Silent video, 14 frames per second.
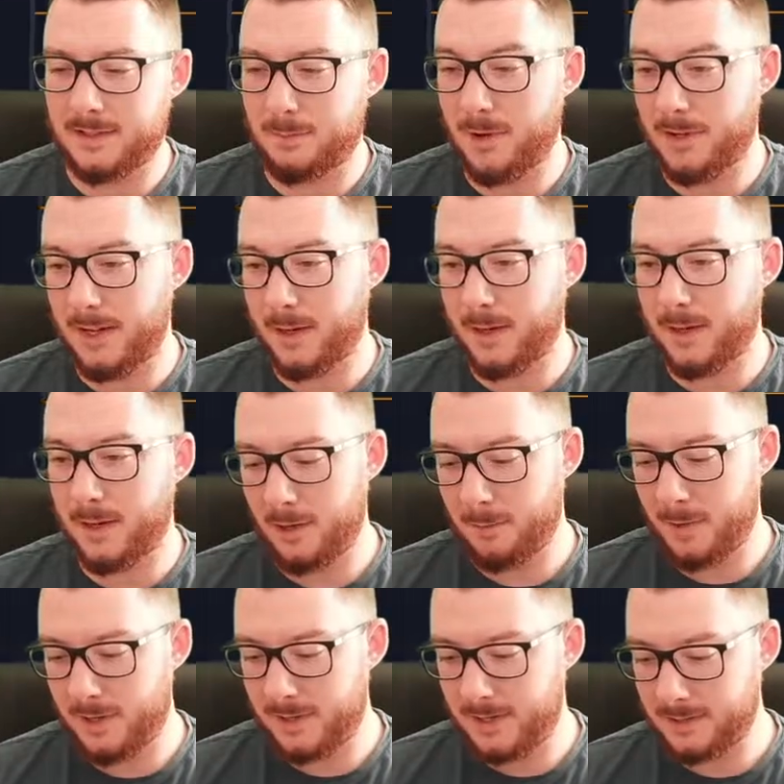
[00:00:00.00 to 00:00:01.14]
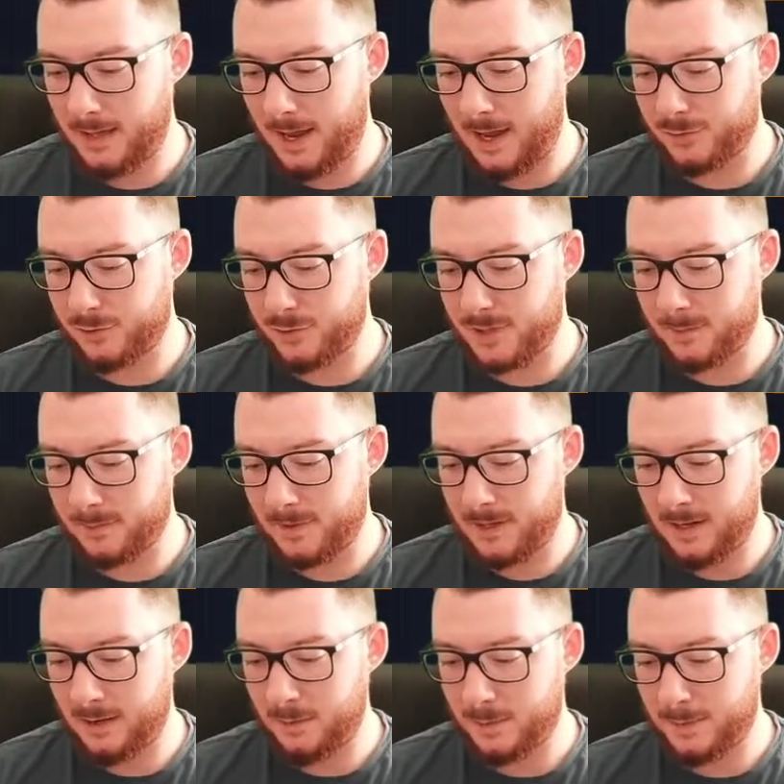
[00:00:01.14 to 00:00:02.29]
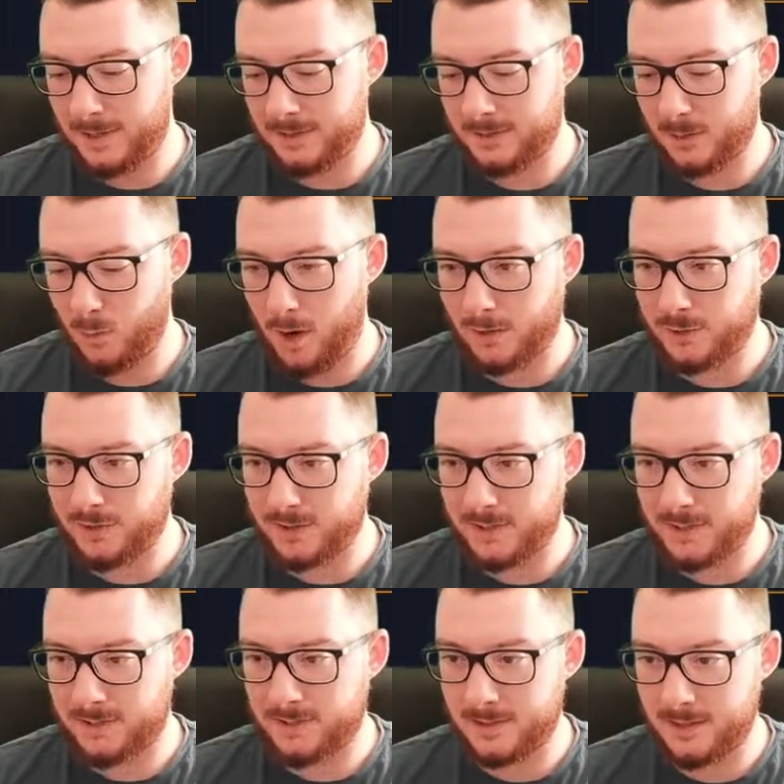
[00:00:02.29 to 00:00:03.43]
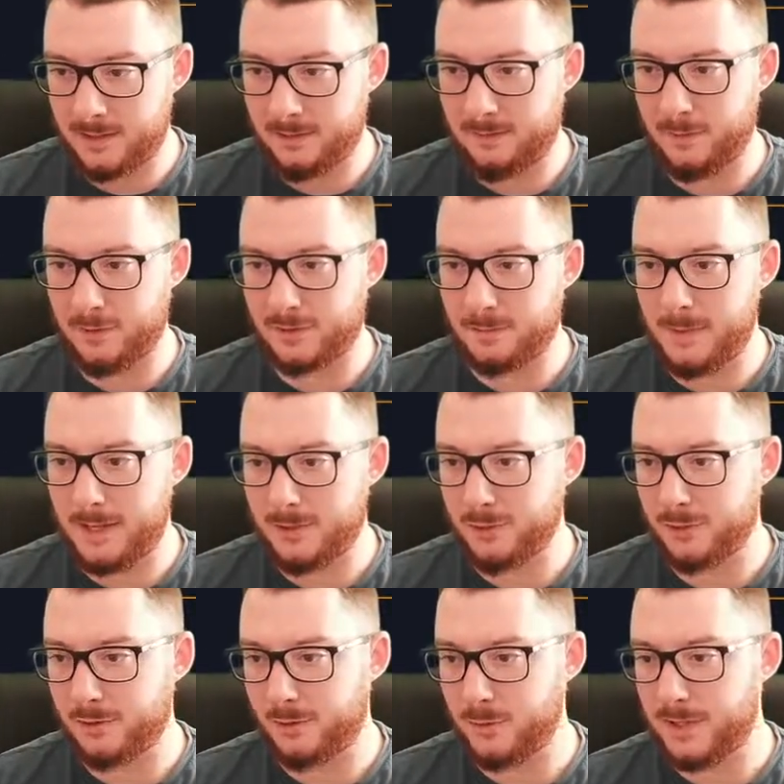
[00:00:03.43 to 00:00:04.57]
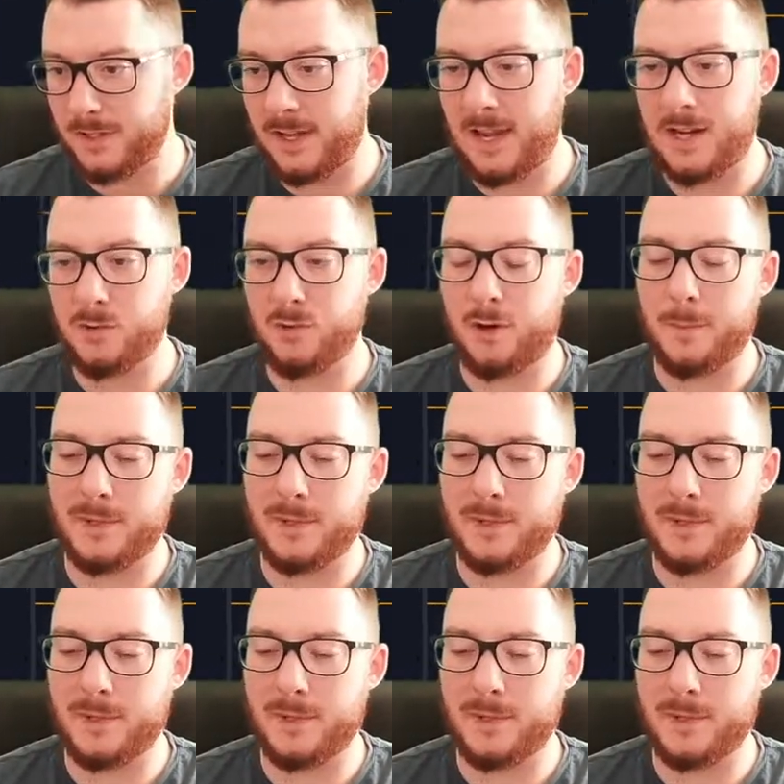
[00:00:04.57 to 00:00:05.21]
Monday really, on Monday's live stream, we were basically watching this first major green candle come